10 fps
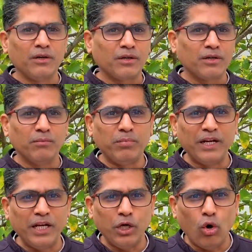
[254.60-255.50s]

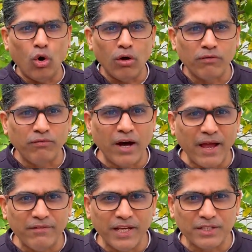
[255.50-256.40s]
completely all
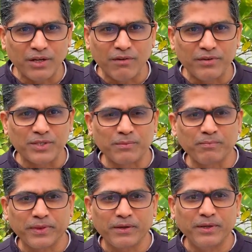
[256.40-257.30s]
5 days in office,
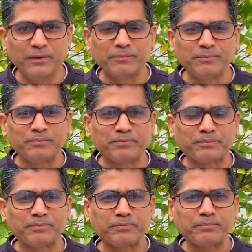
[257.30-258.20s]
right?
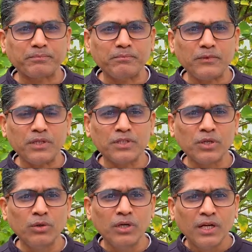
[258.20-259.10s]

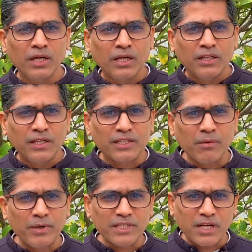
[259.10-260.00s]
So these
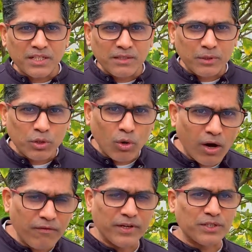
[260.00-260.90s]
companies are asking them to go
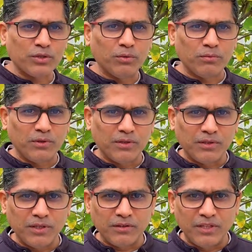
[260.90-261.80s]
office. So
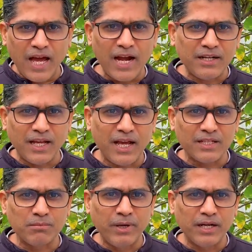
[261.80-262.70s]
that
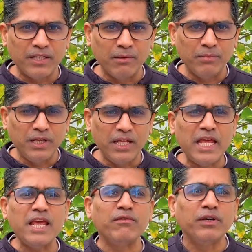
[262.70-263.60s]
has made them
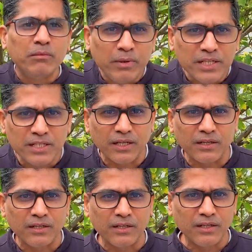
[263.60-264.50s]
even
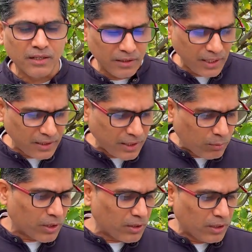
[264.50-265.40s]
busier than they
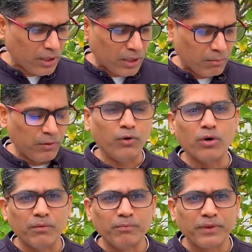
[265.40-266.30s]
were
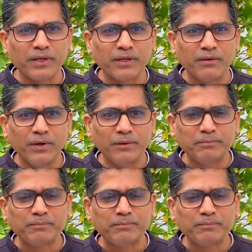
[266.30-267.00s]
before, right?